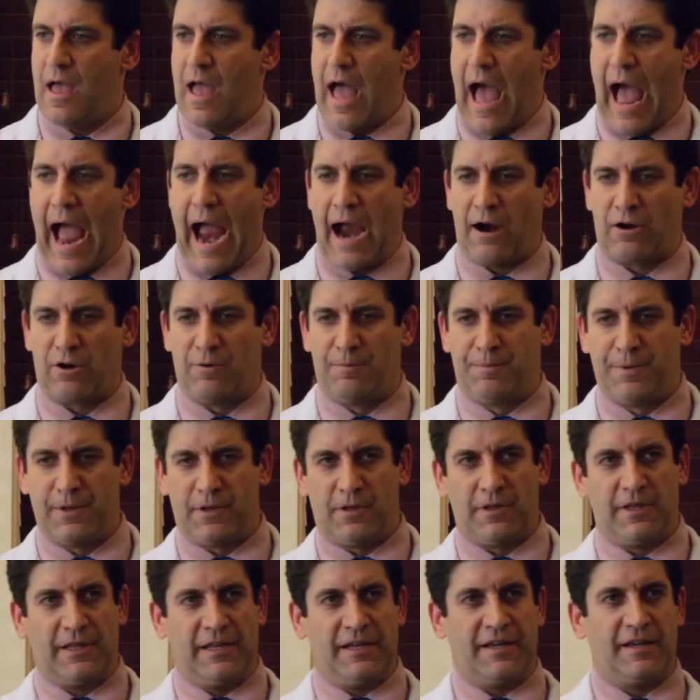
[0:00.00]
our
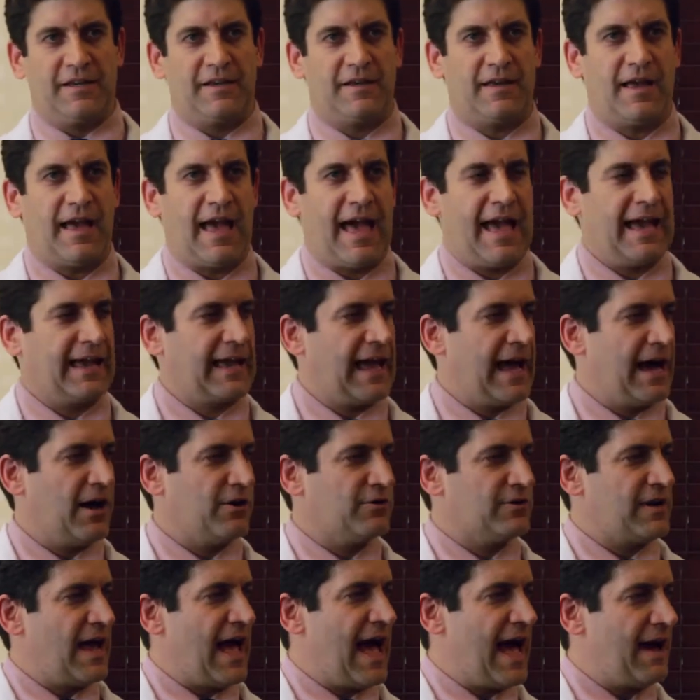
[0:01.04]
ability to hang out
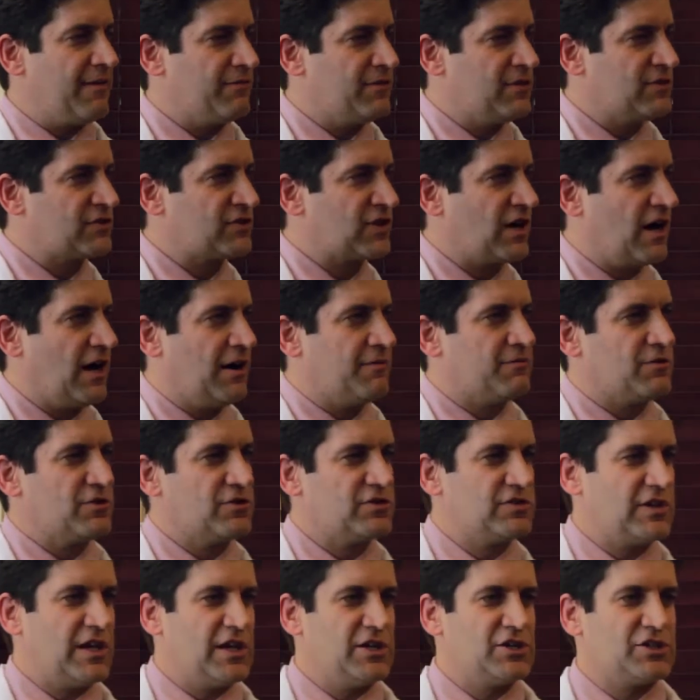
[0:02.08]
and have this
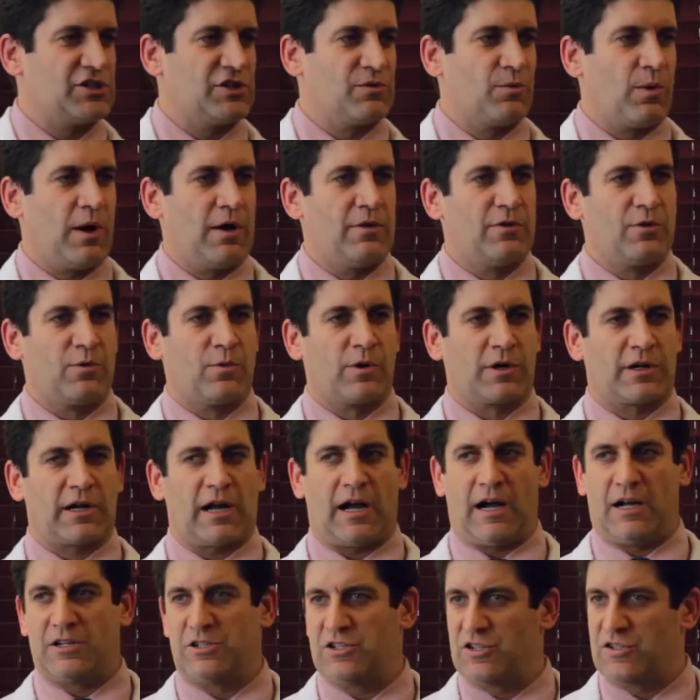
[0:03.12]
conversation, whether we're
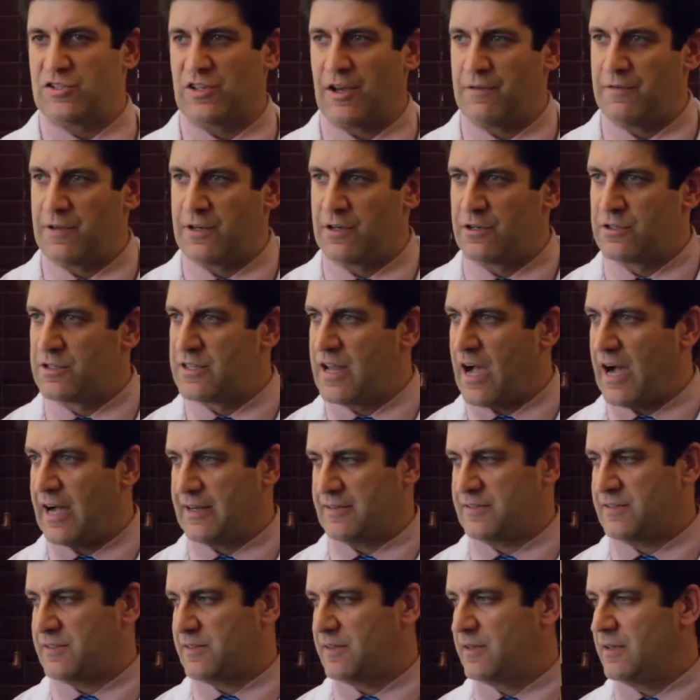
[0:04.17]
conscious of it or
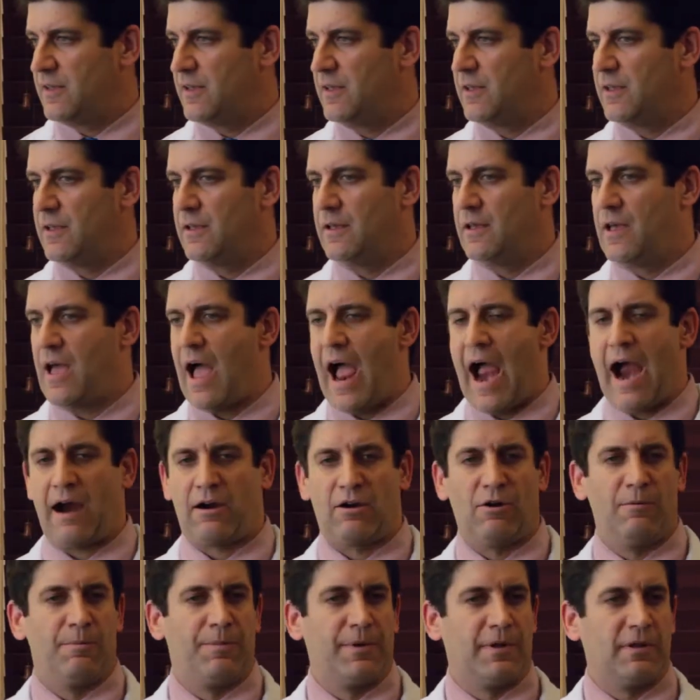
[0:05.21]
not,
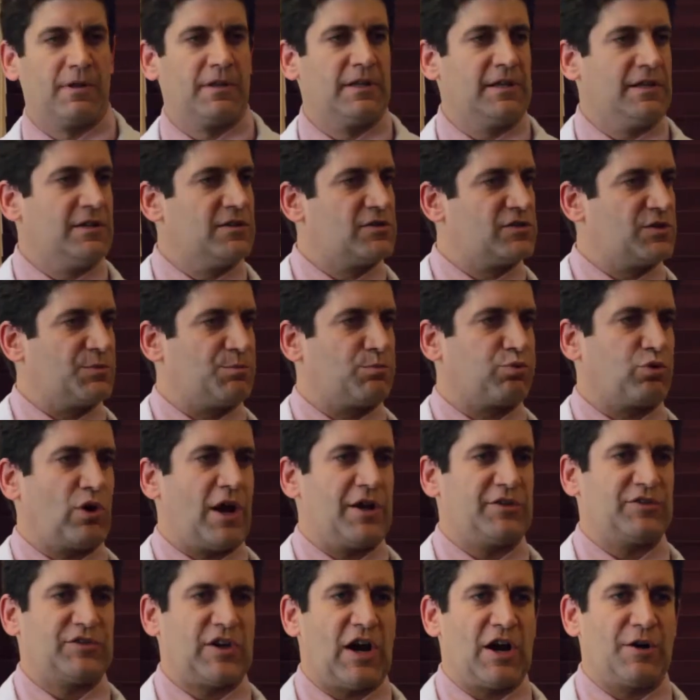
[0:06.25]
our ability to
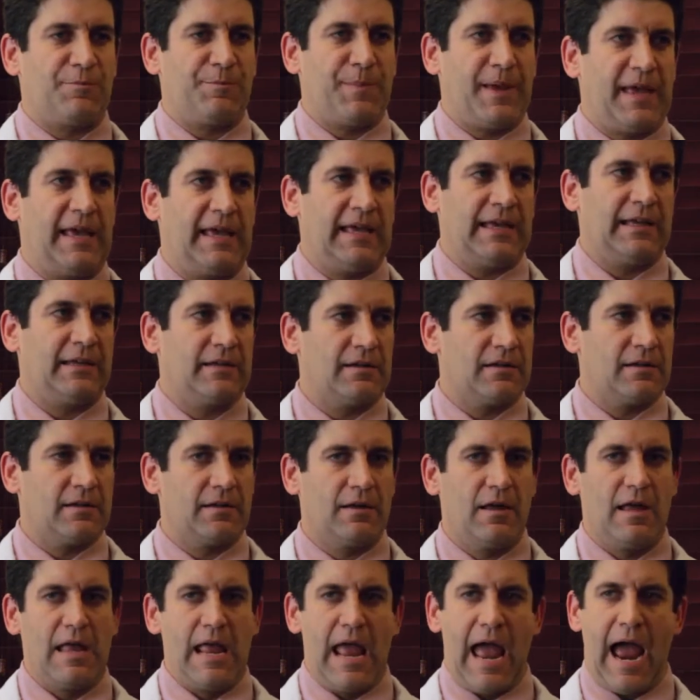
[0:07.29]
suppress our pain,
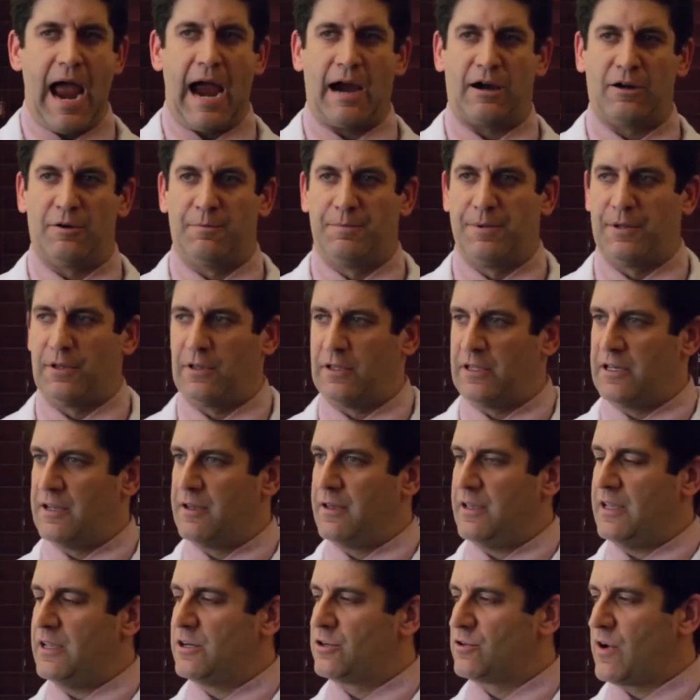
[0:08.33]
our ability
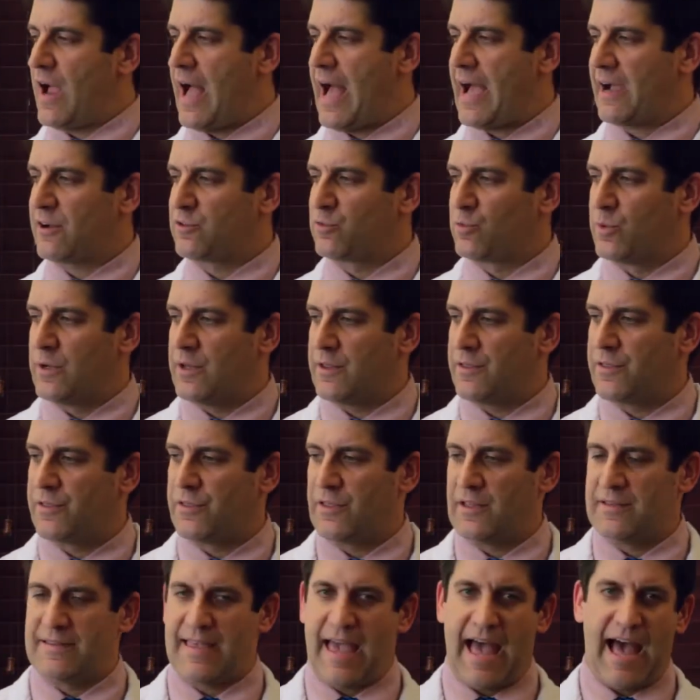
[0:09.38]
to interact with,
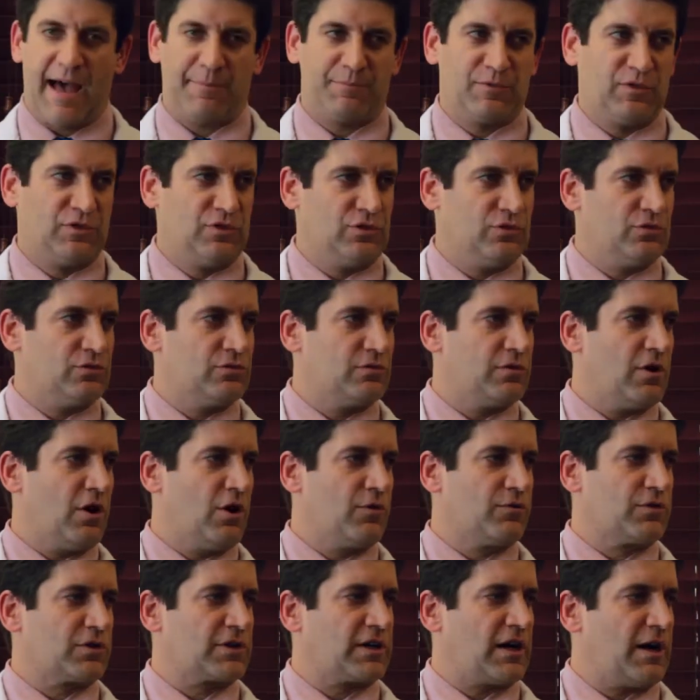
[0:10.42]
adapt to,
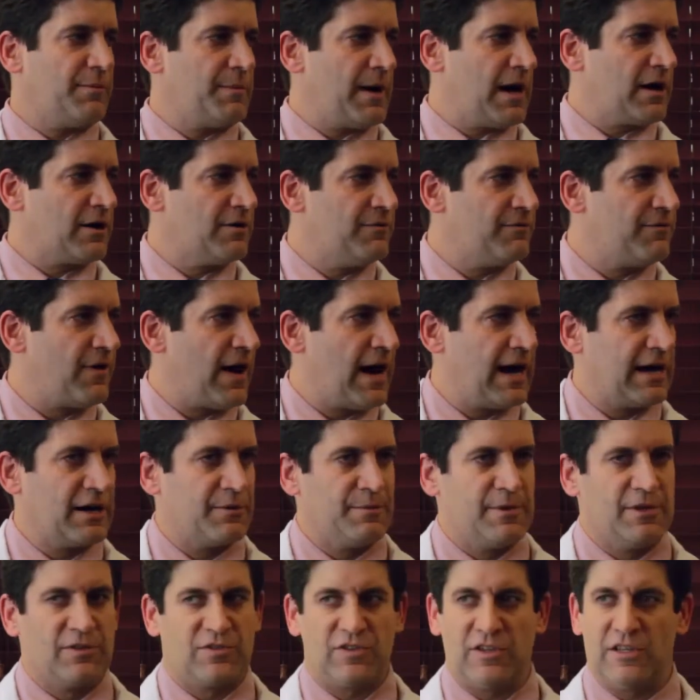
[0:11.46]
overcome our
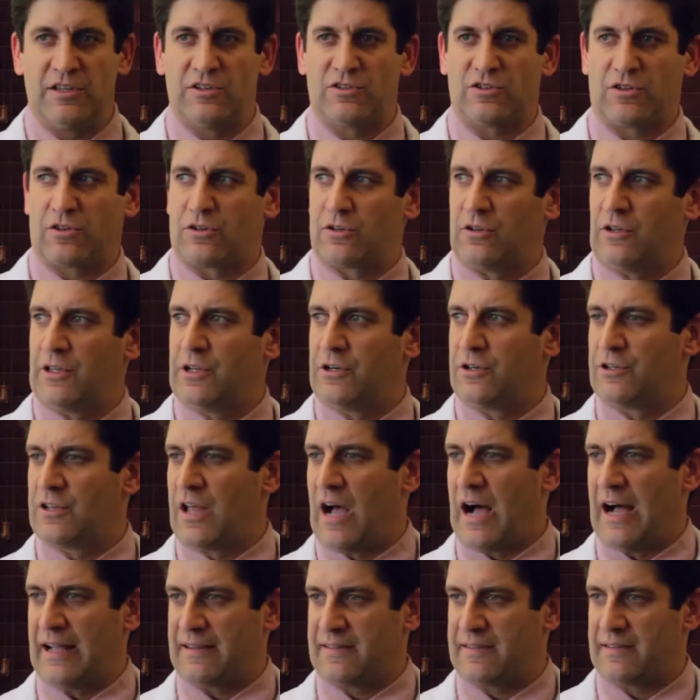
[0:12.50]
environments, internally or
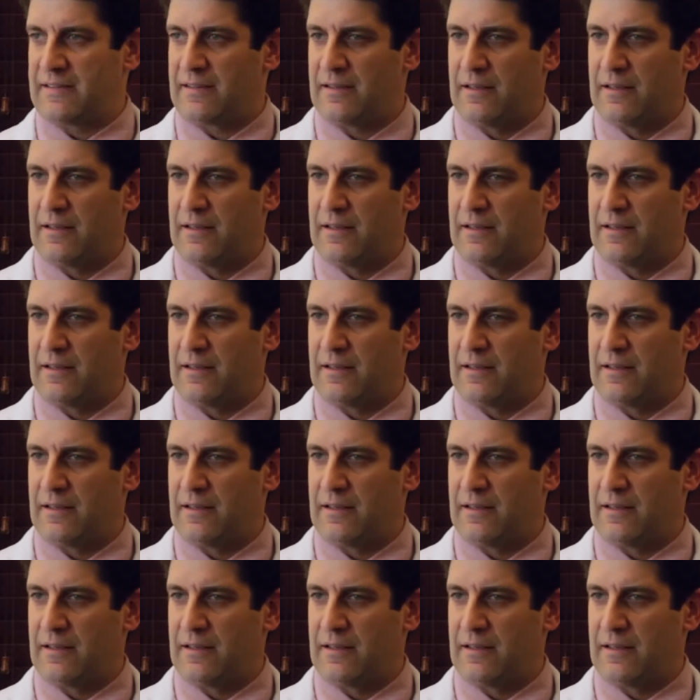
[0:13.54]
not,